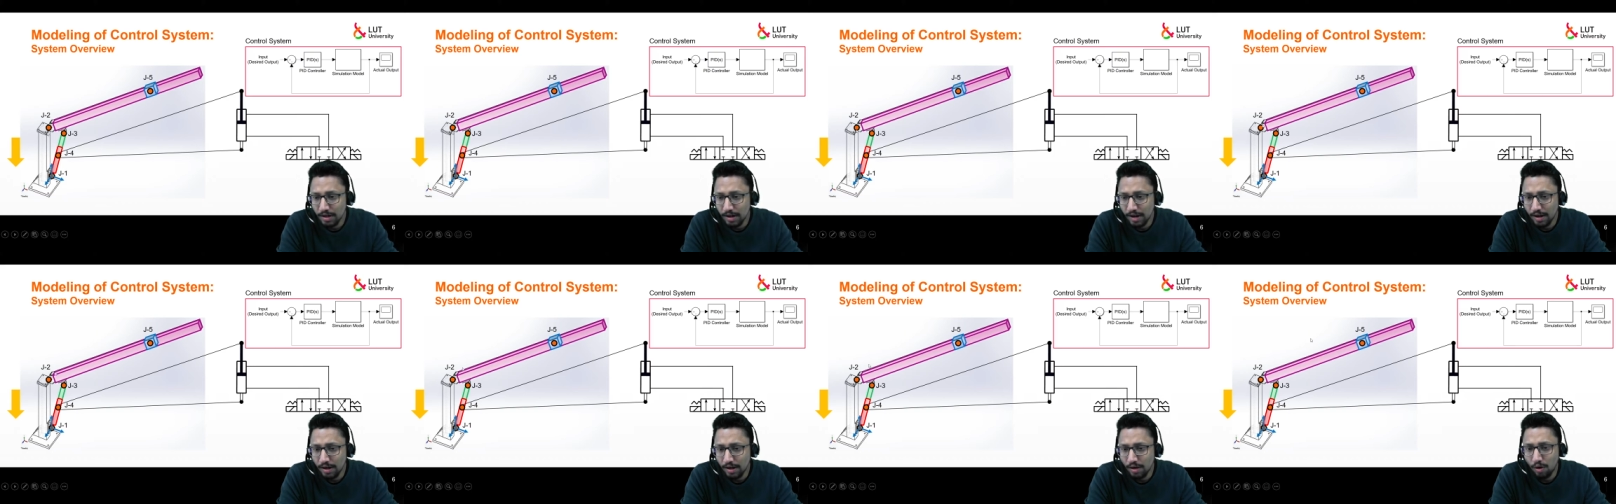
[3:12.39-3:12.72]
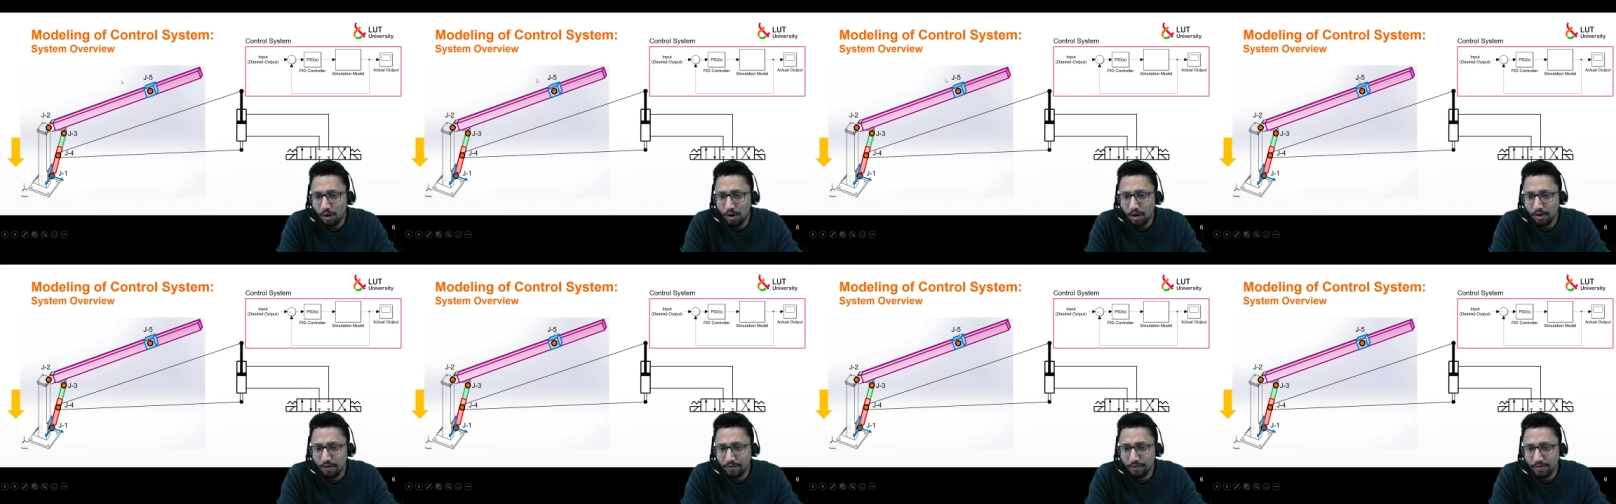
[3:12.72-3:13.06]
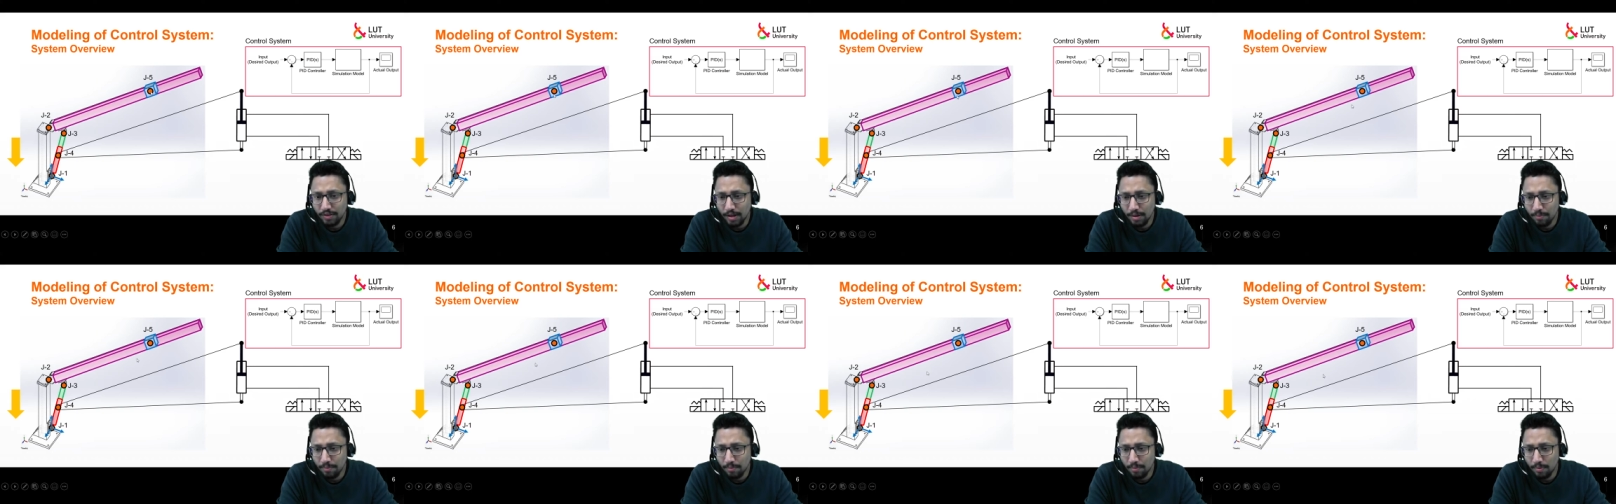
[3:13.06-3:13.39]
and all of
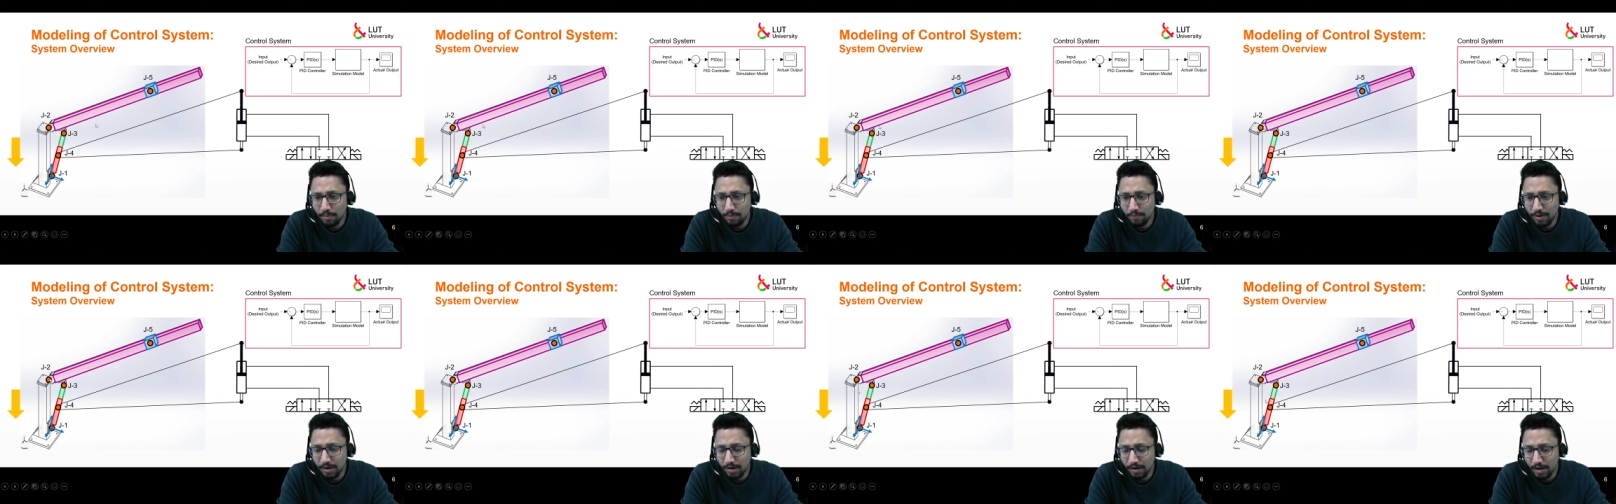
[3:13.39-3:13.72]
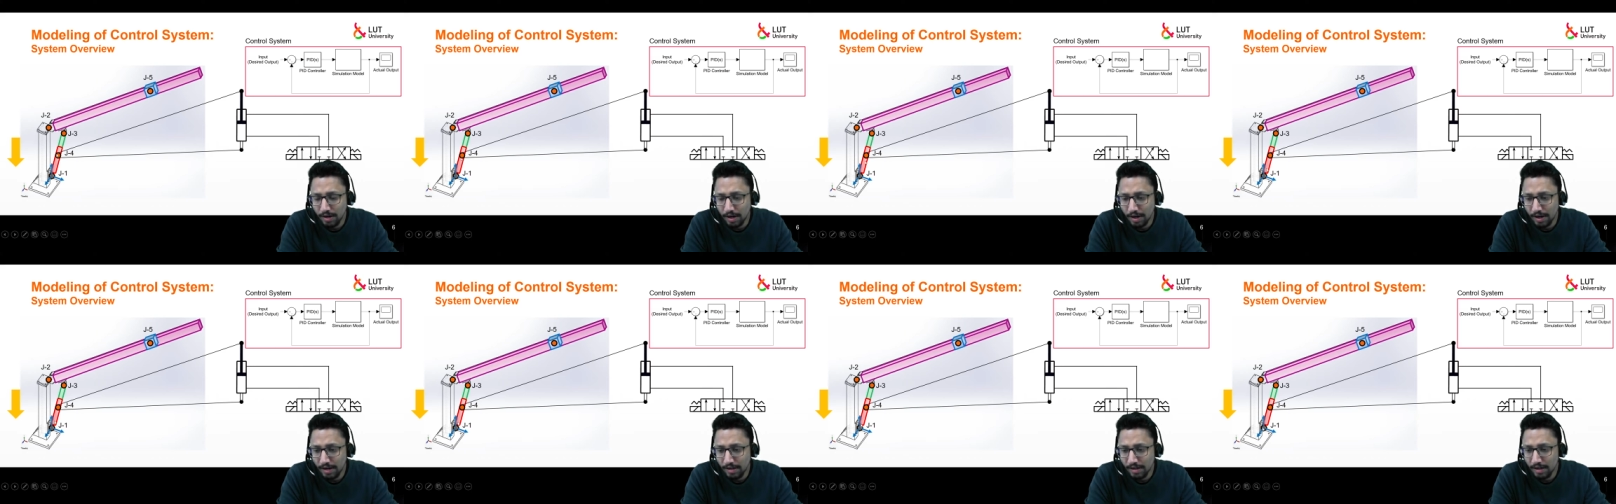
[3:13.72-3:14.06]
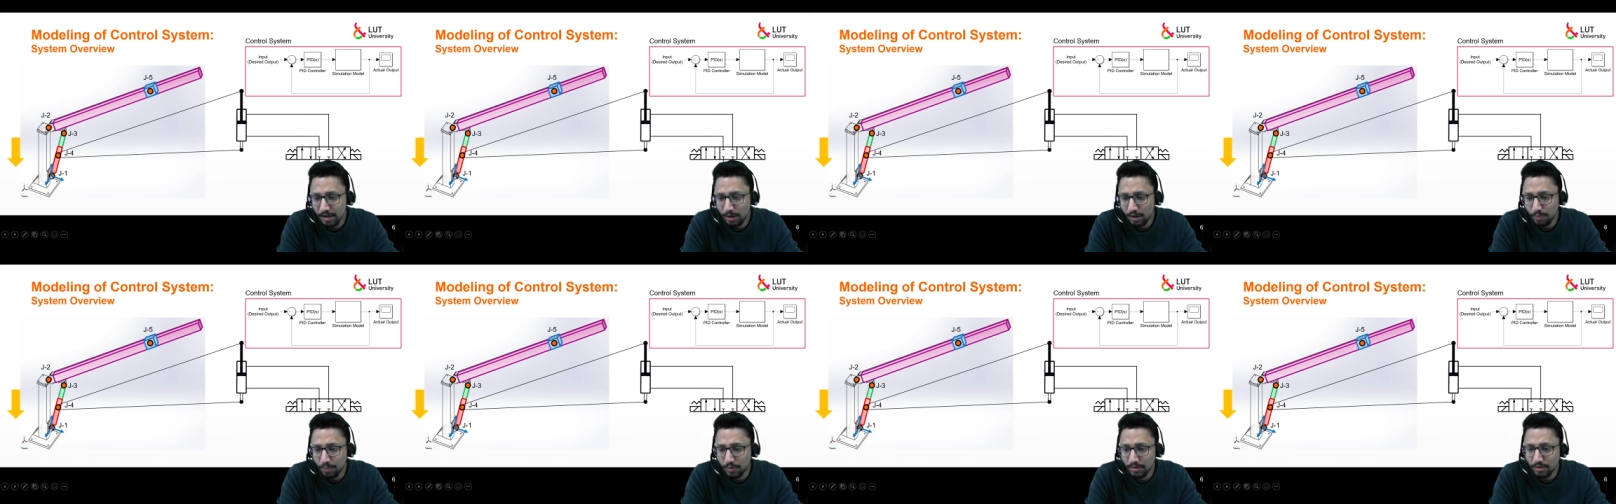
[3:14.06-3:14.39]
them were
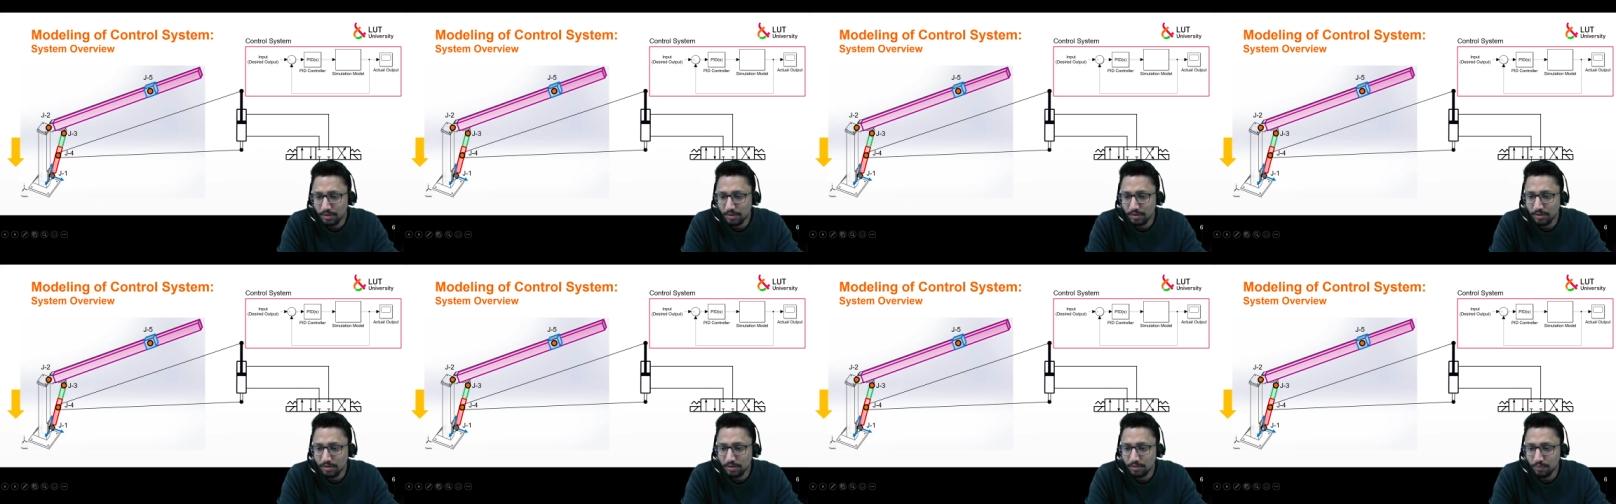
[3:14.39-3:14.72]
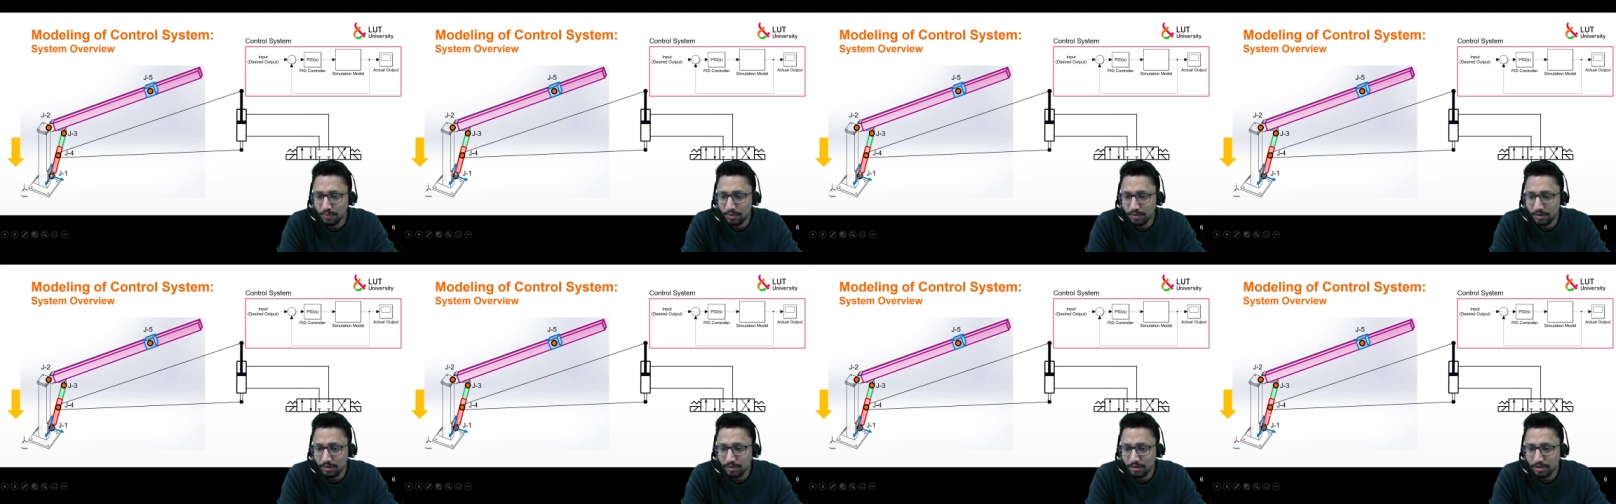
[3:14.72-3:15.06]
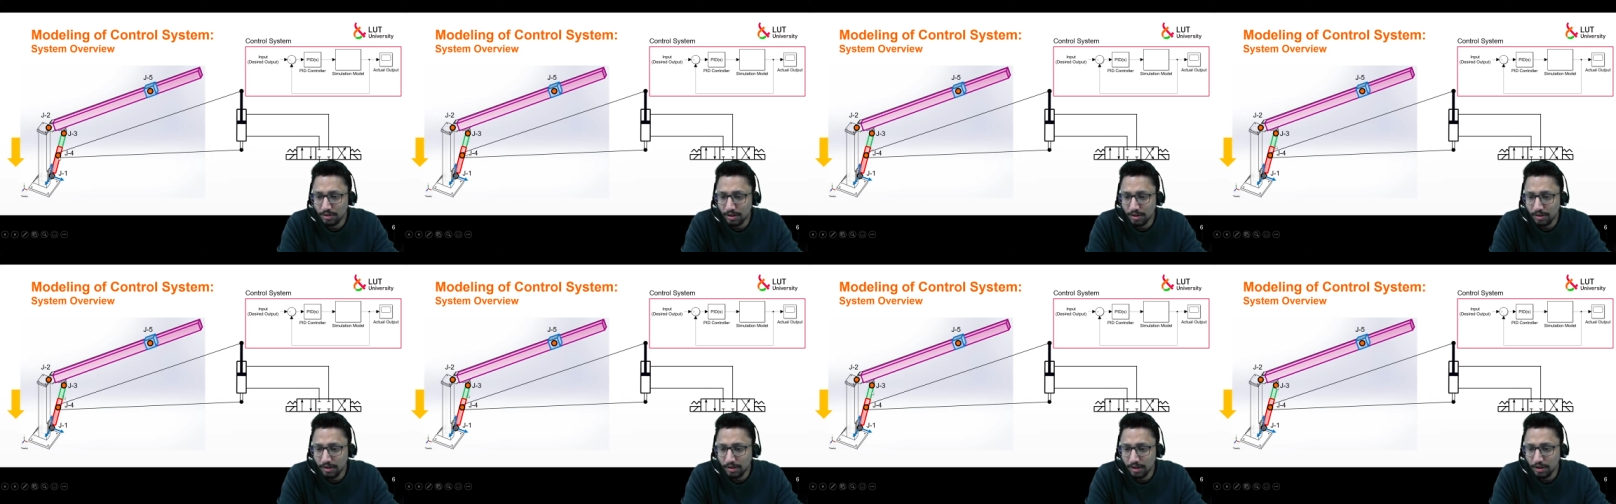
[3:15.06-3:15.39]
connected with, with
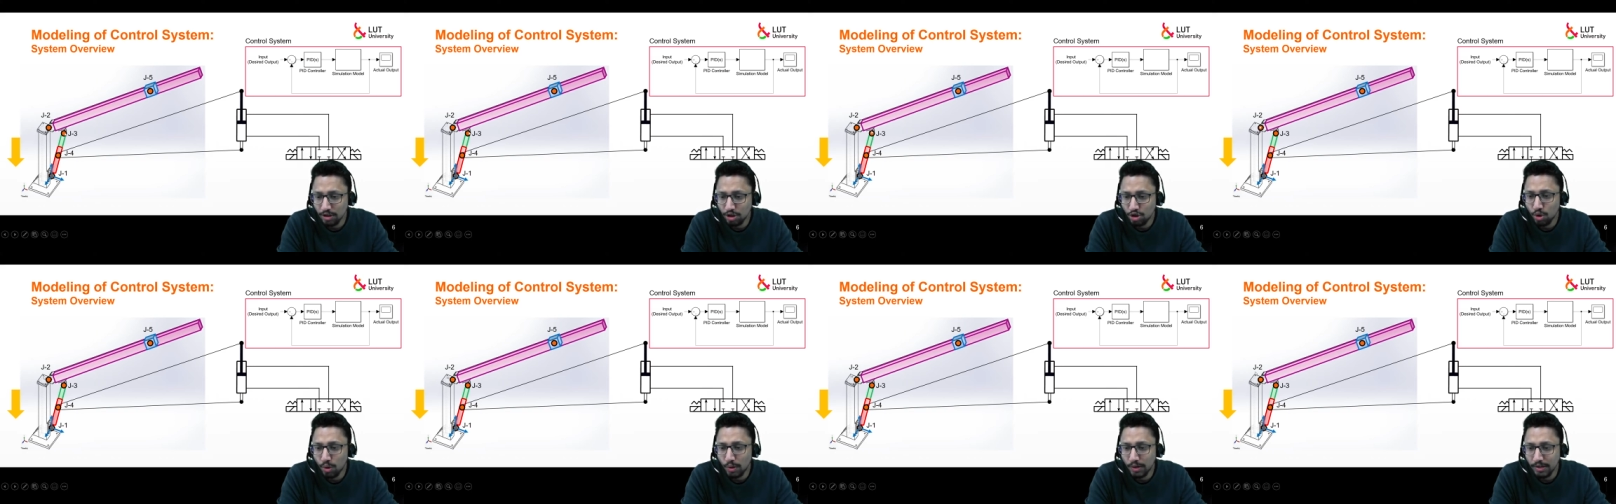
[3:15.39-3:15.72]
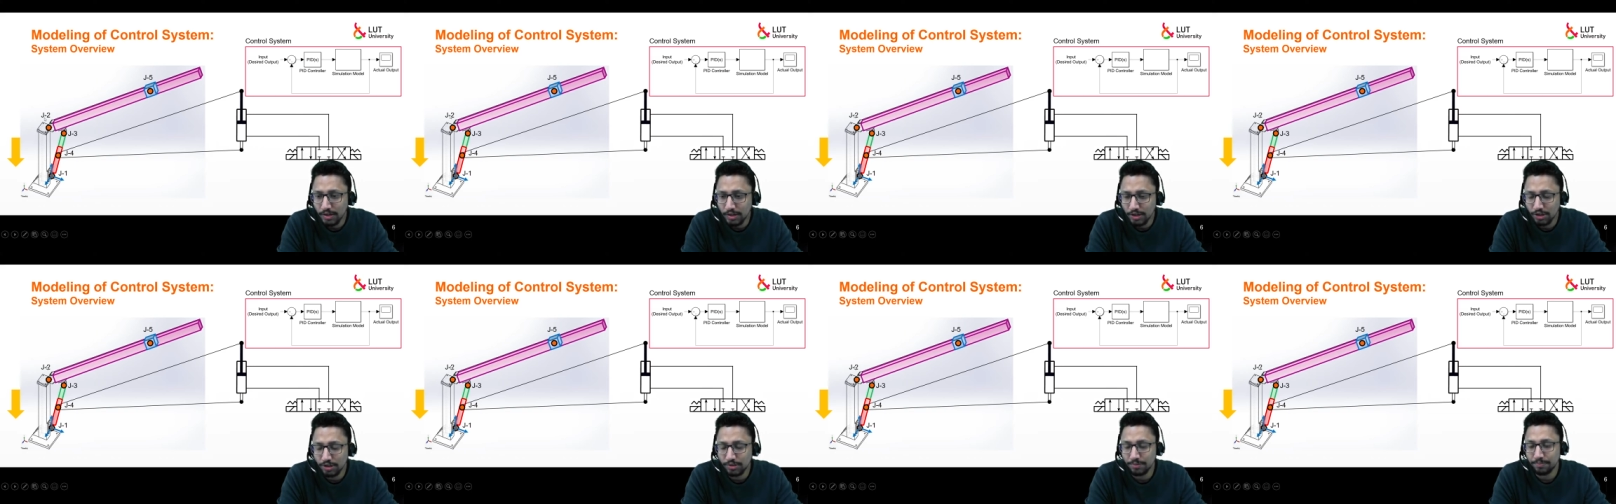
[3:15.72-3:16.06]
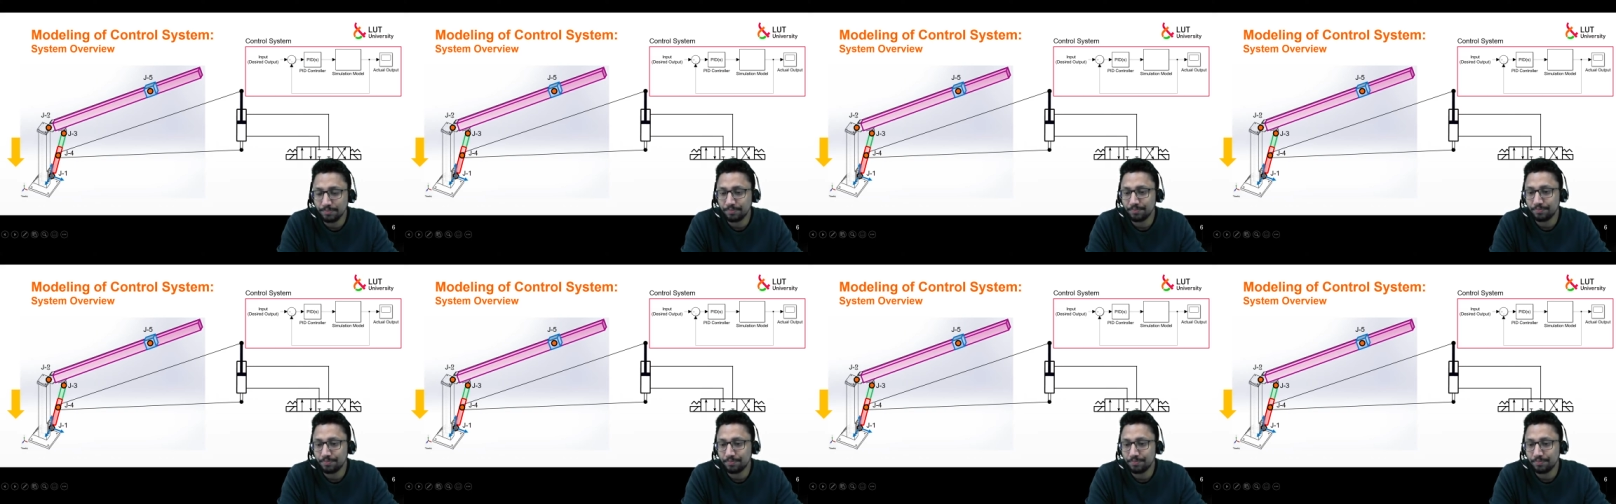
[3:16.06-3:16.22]
certain joints.